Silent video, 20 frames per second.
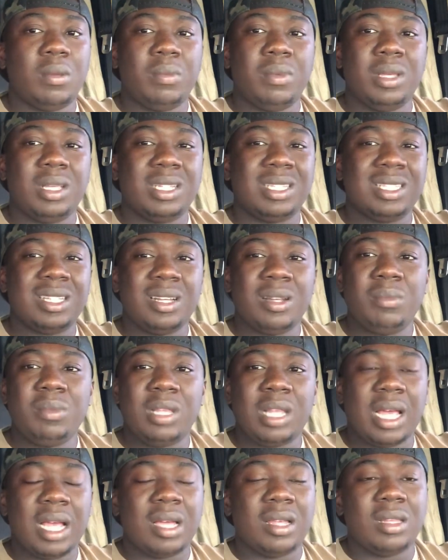it's gonna be
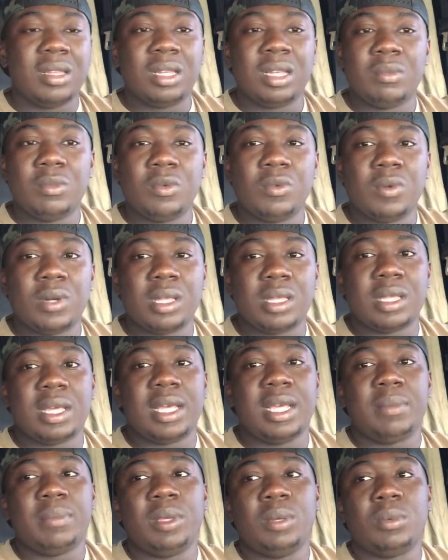like a number one
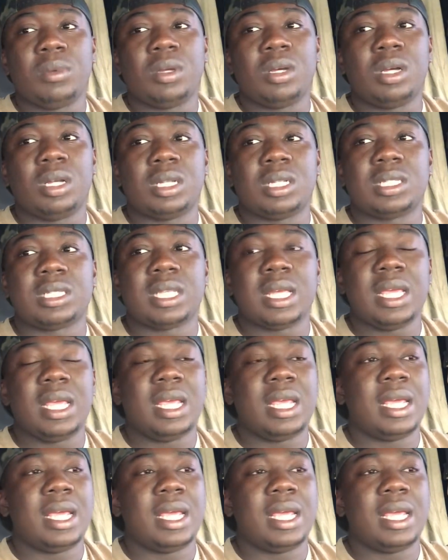thing people are gonna say.